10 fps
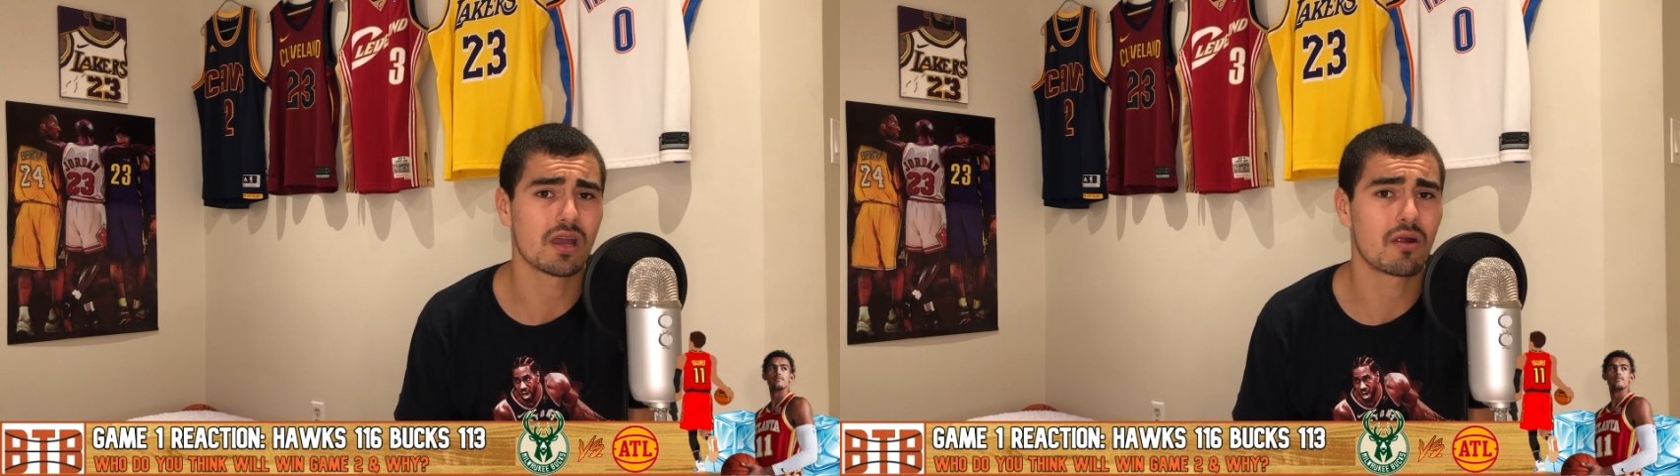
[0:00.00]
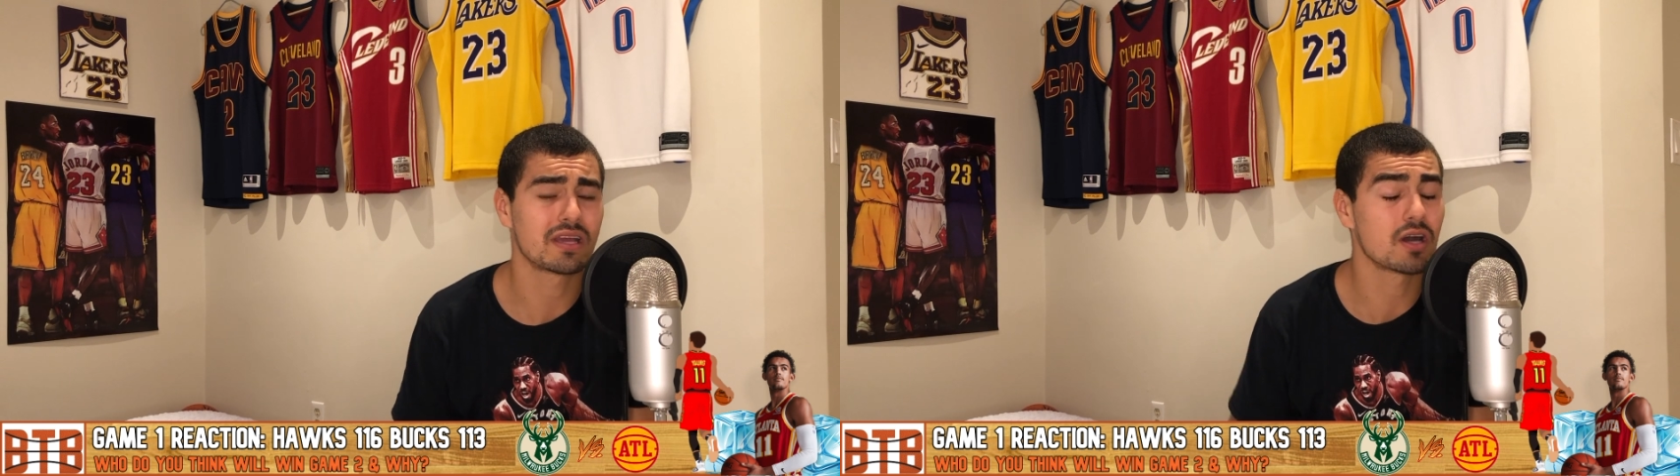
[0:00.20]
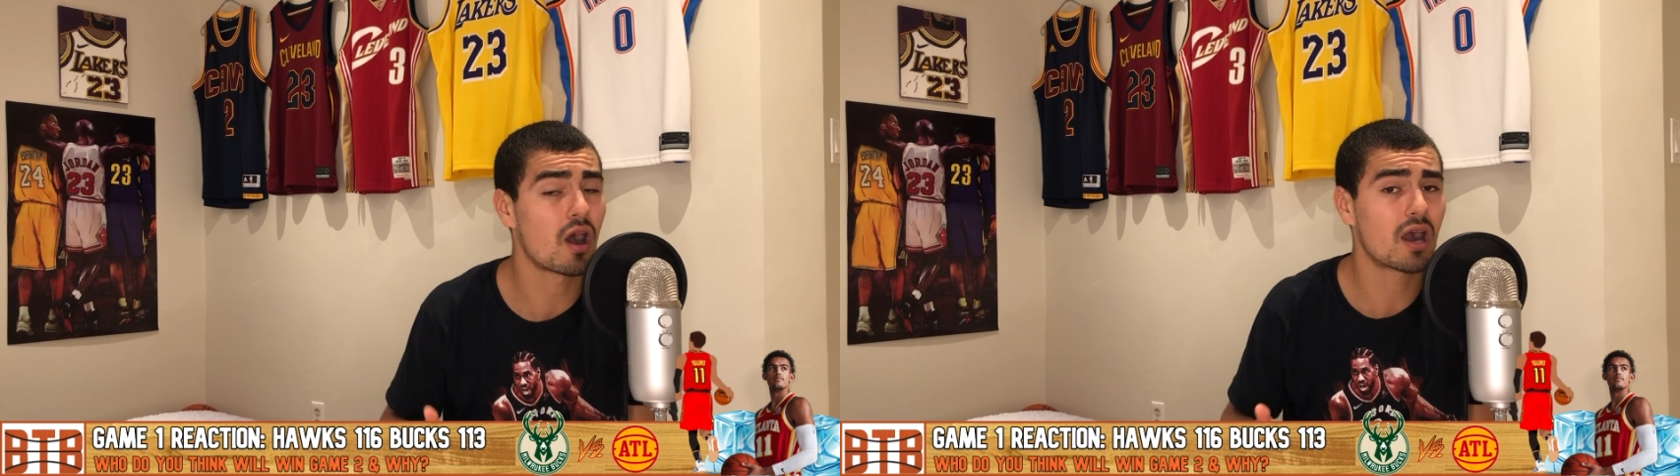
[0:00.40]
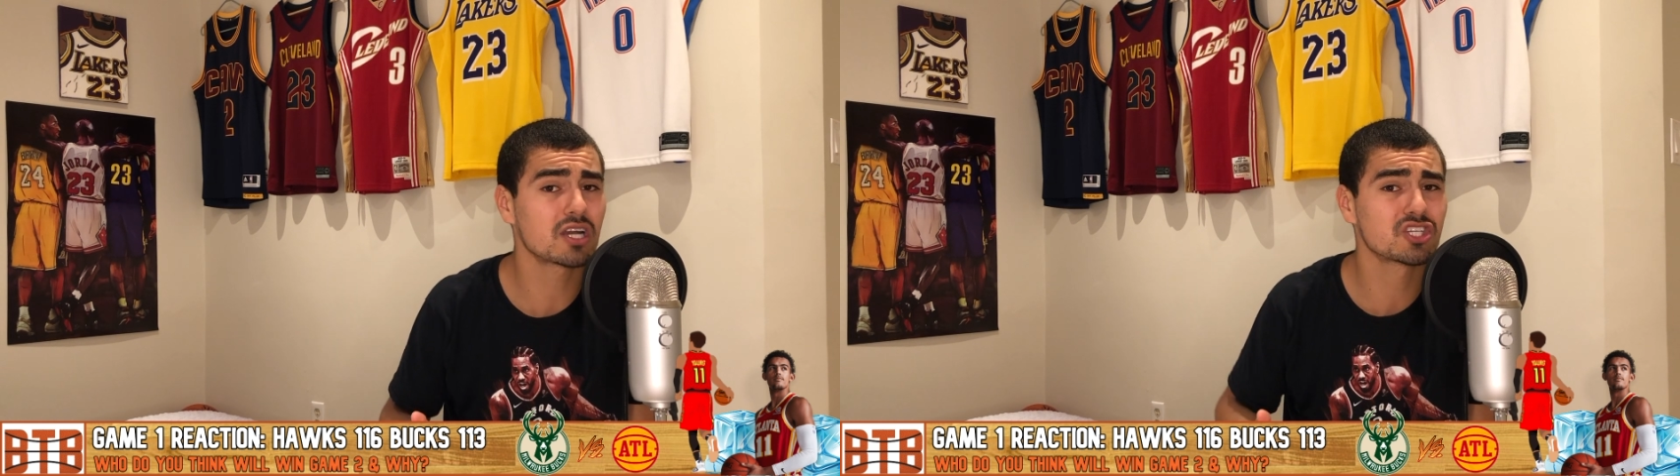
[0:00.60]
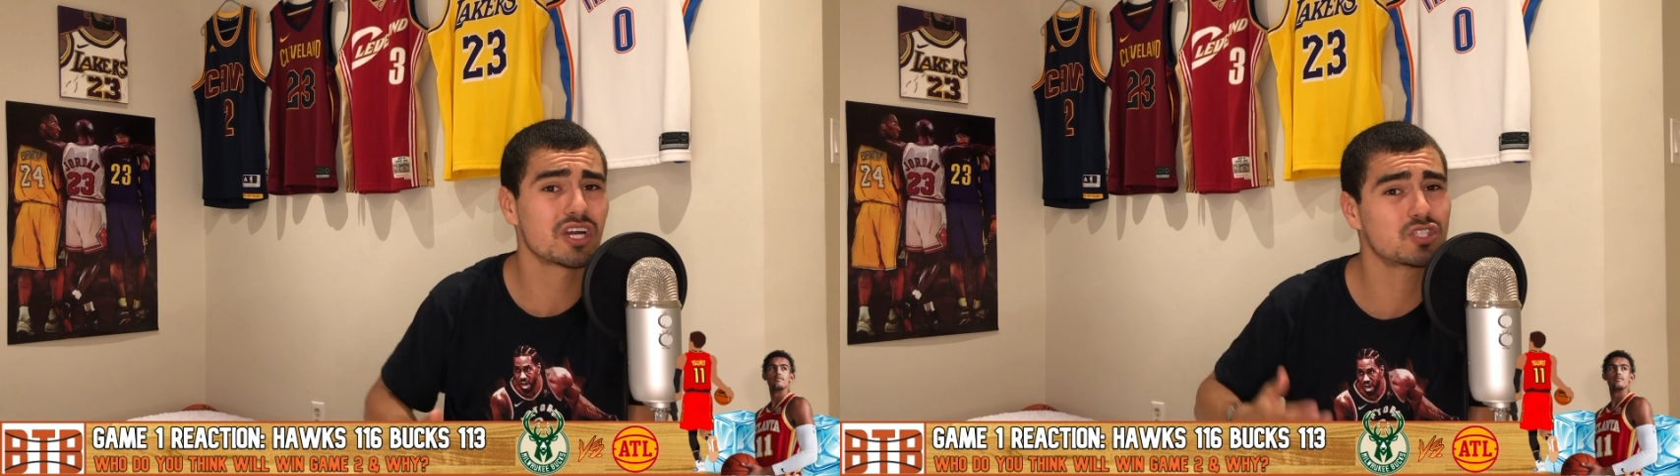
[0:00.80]
All right, the
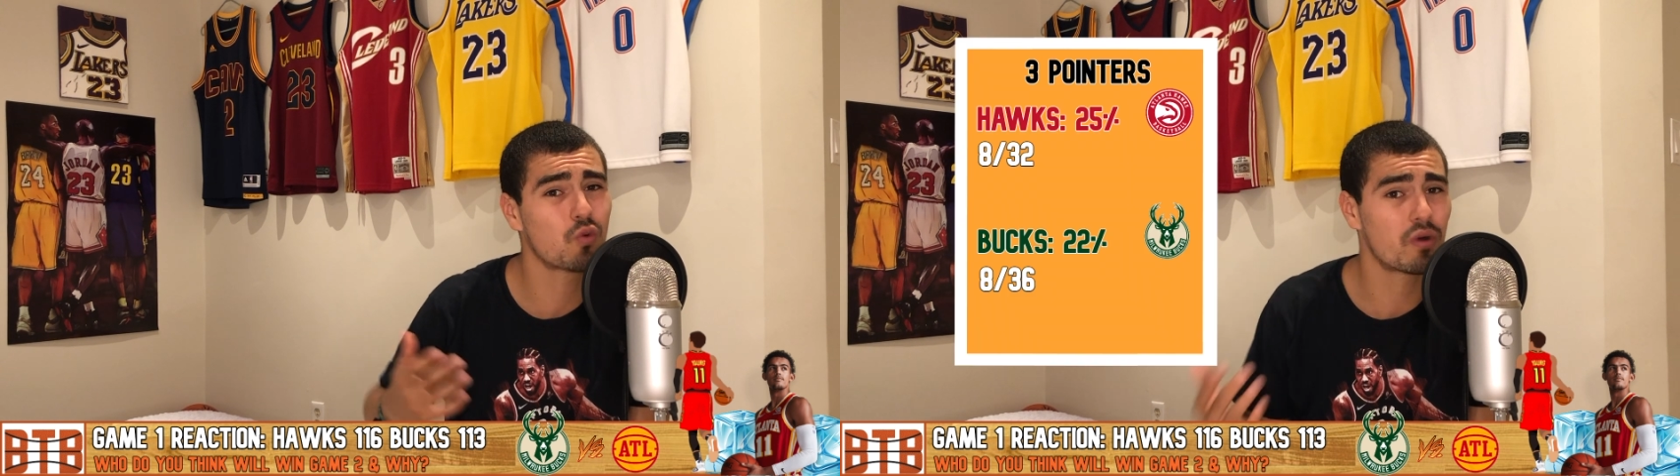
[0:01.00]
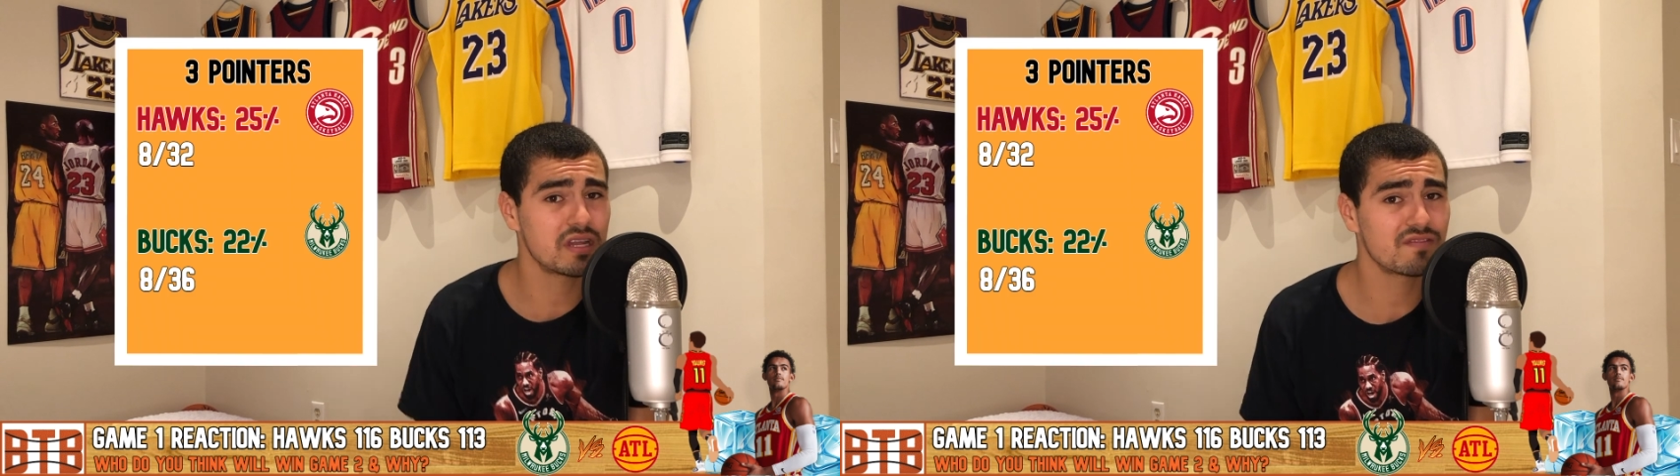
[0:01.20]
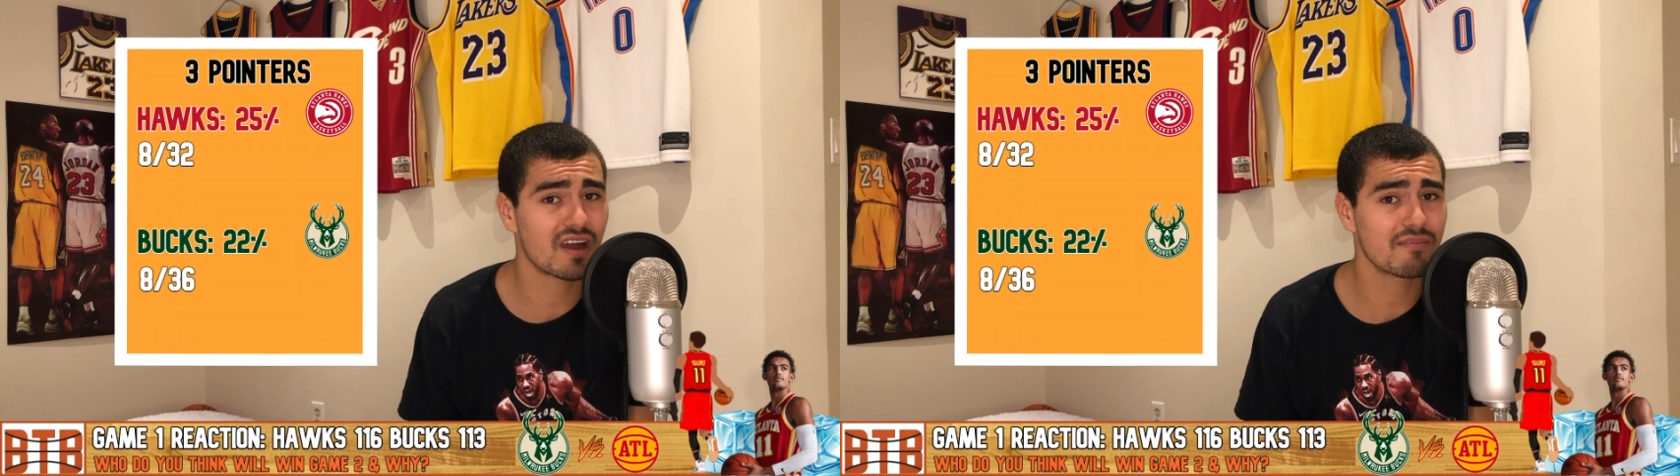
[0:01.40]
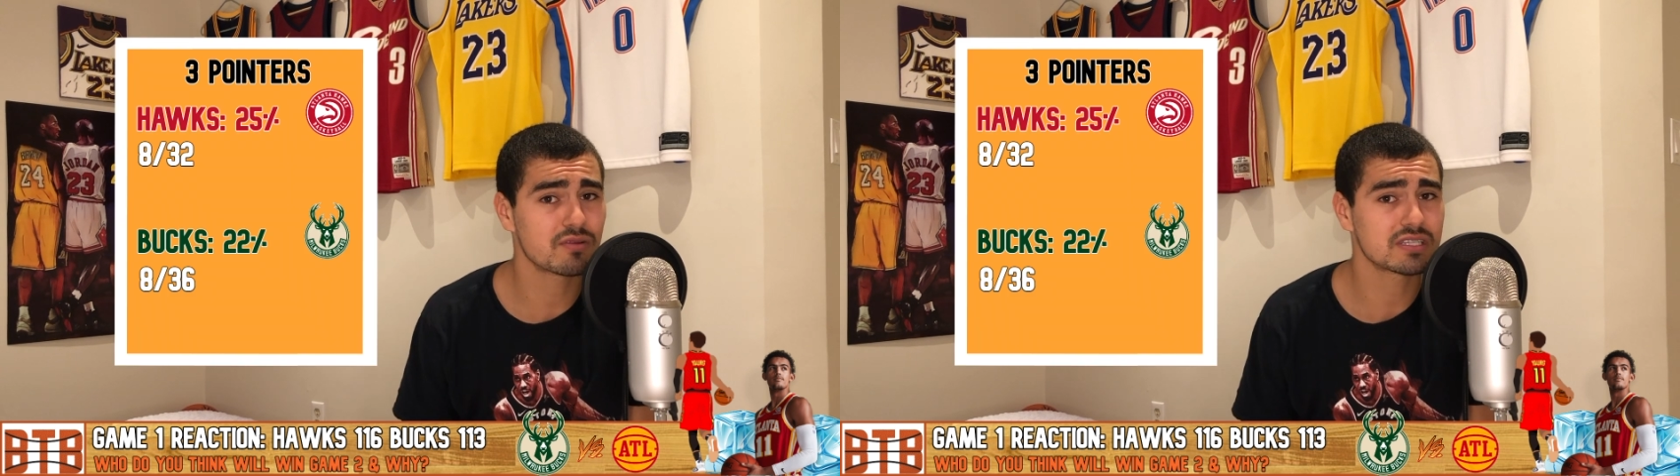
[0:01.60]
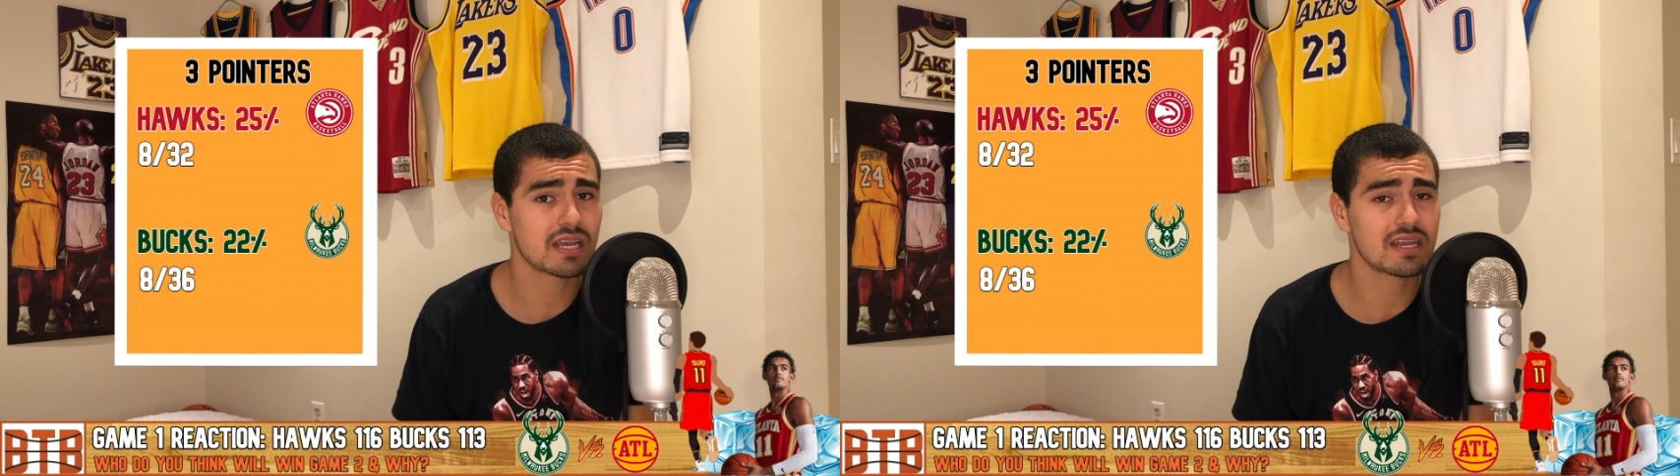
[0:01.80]
Hawks shot
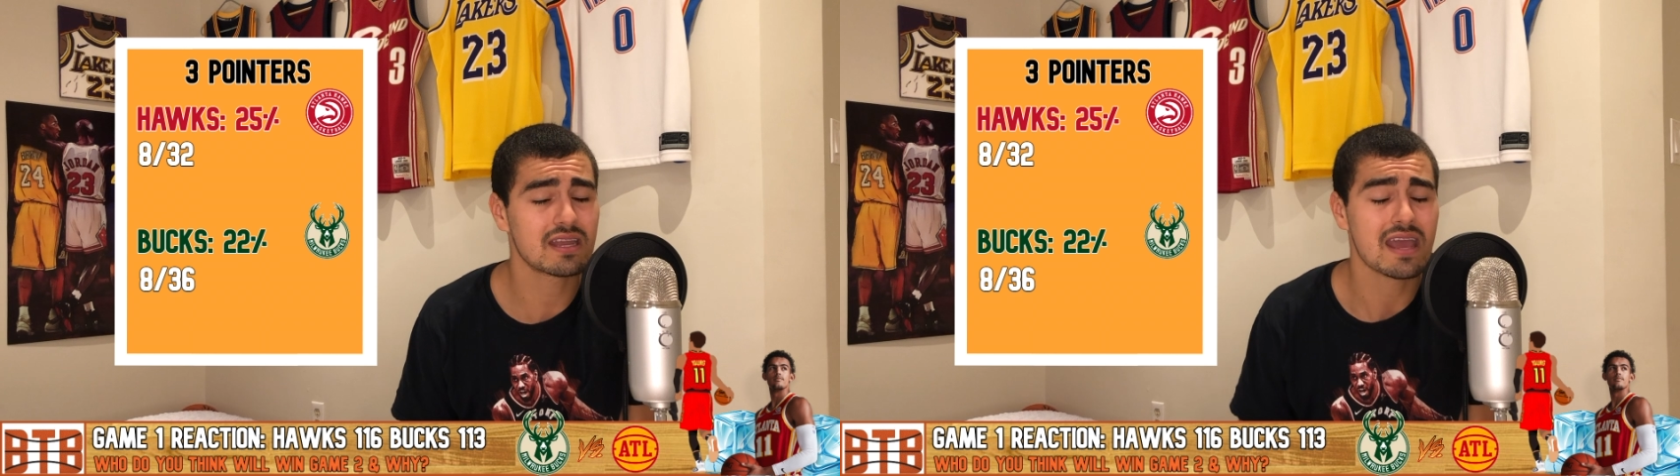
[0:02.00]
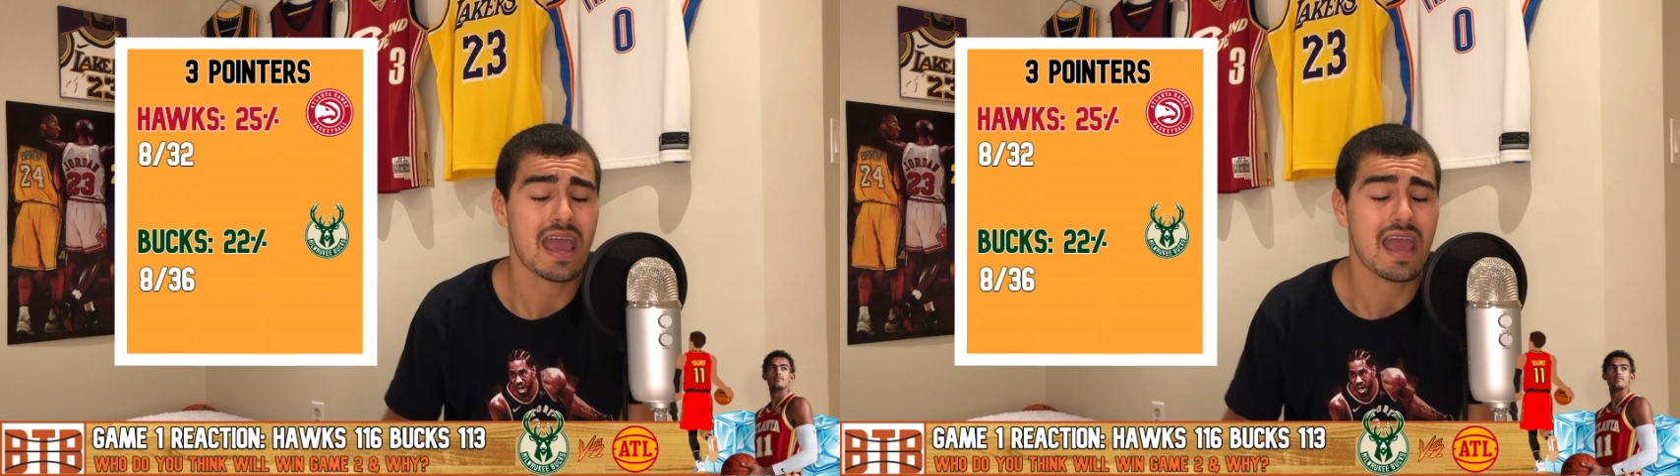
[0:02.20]
25%